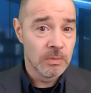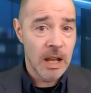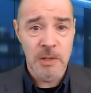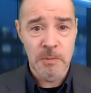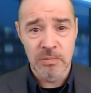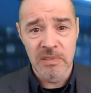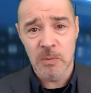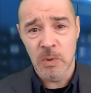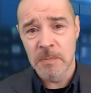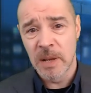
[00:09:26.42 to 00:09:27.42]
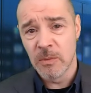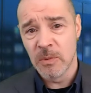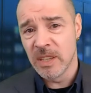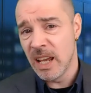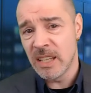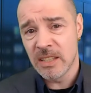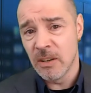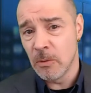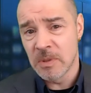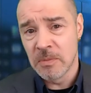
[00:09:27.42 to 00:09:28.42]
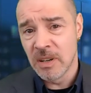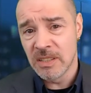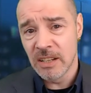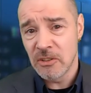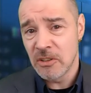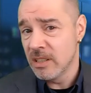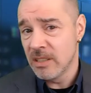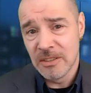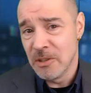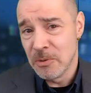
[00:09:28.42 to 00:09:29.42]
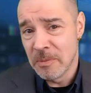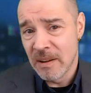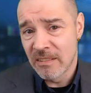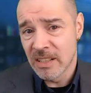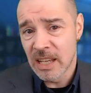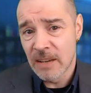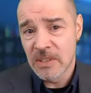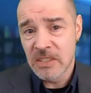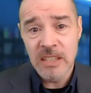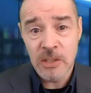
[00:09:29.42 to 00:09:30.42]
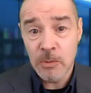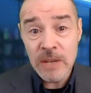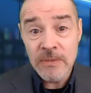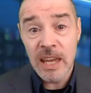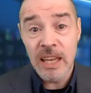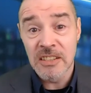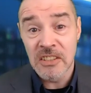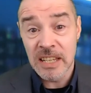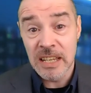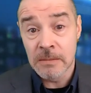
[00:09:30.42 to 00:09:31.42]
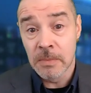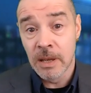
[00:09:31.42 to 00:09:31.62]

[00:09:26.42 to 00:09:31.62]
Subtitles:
us Brits, we spell it with an S in optimization, and you Americans have a Z, so even there's a schism.